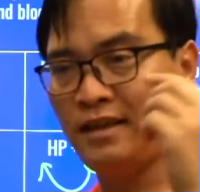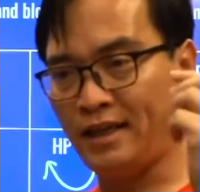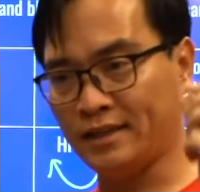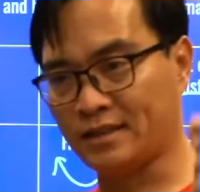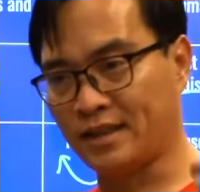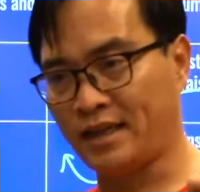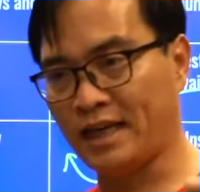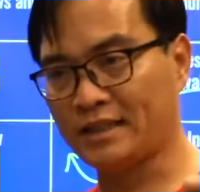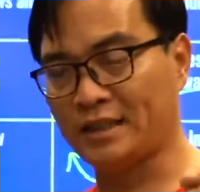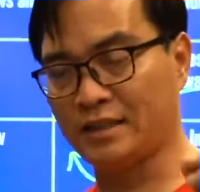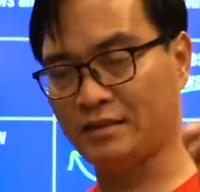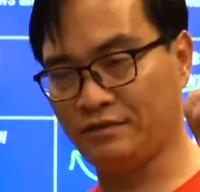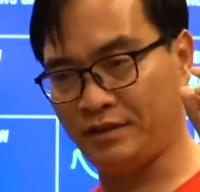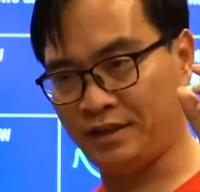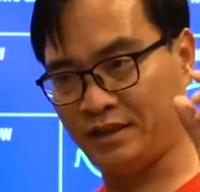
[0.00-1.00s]
is connected
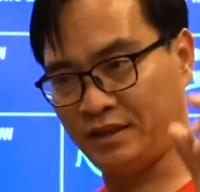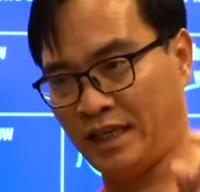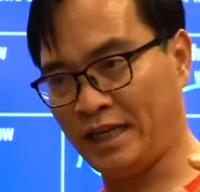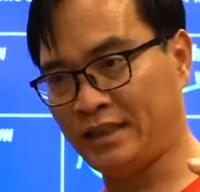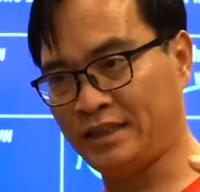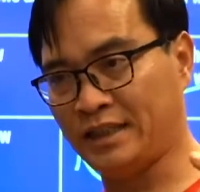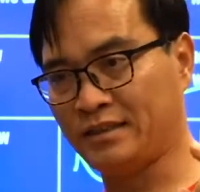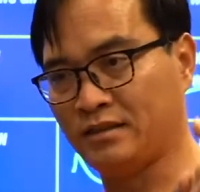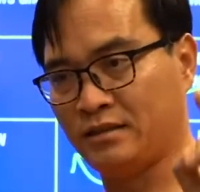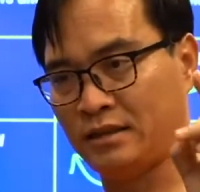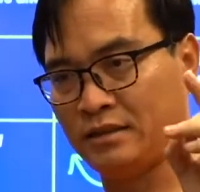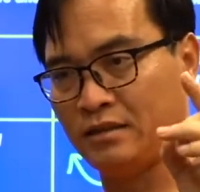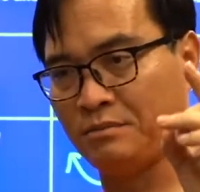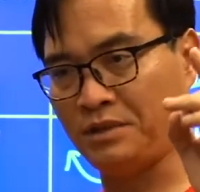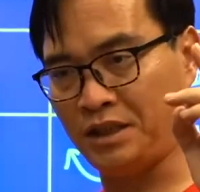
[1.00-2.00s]
with HS
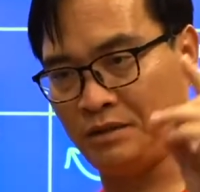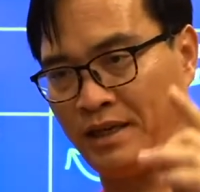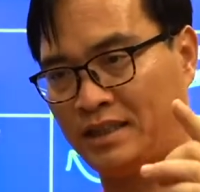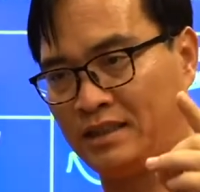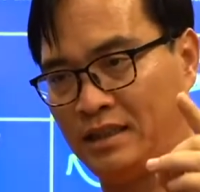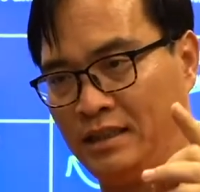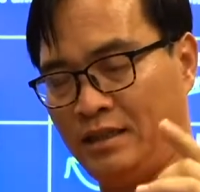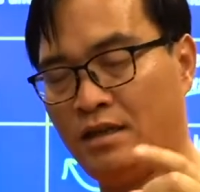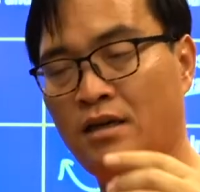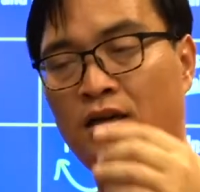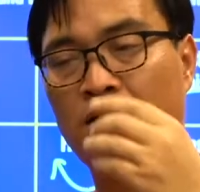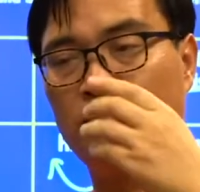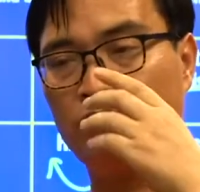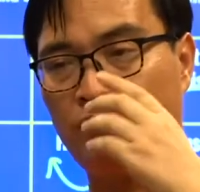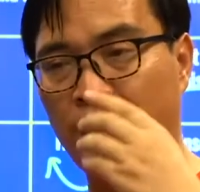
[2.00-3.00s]
system directly.
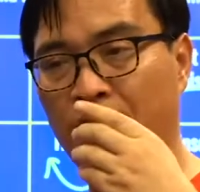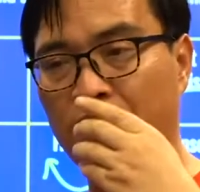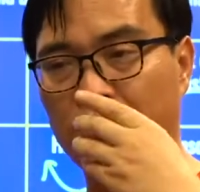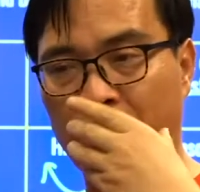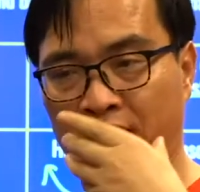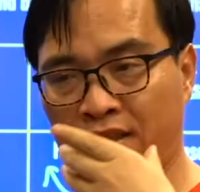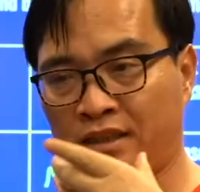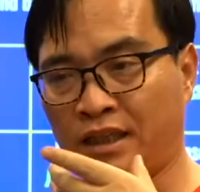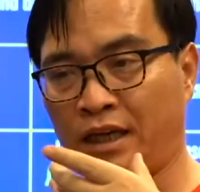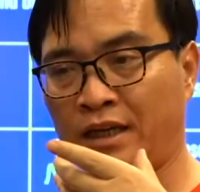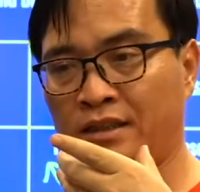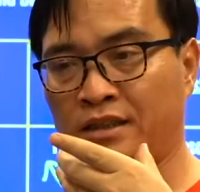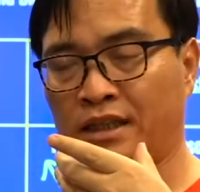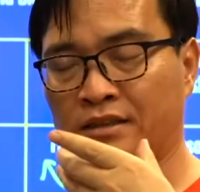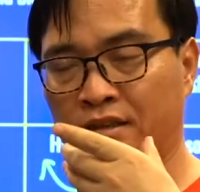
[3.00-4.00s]
When the
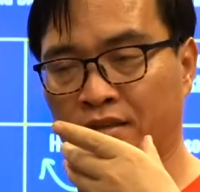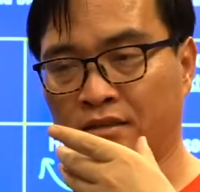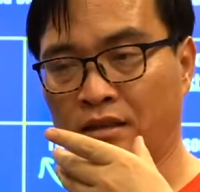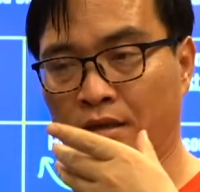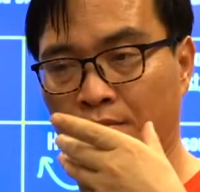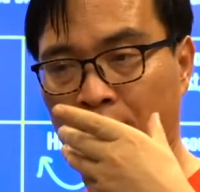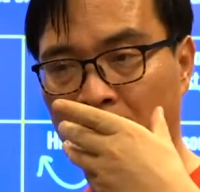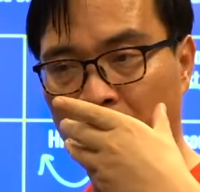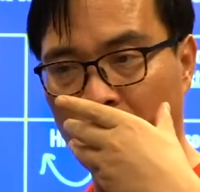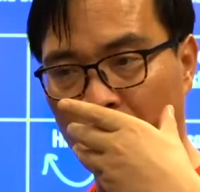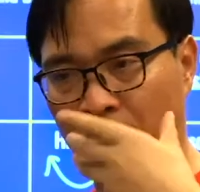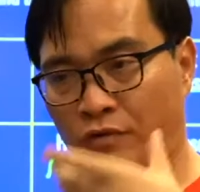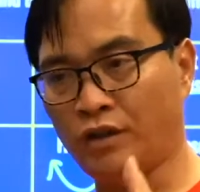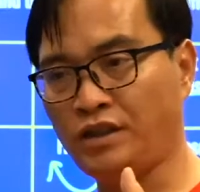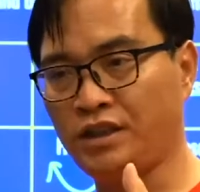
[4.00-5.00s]
HS system
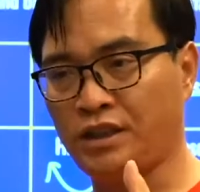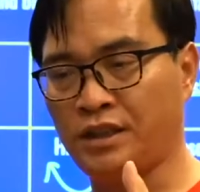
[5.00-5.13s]
voltage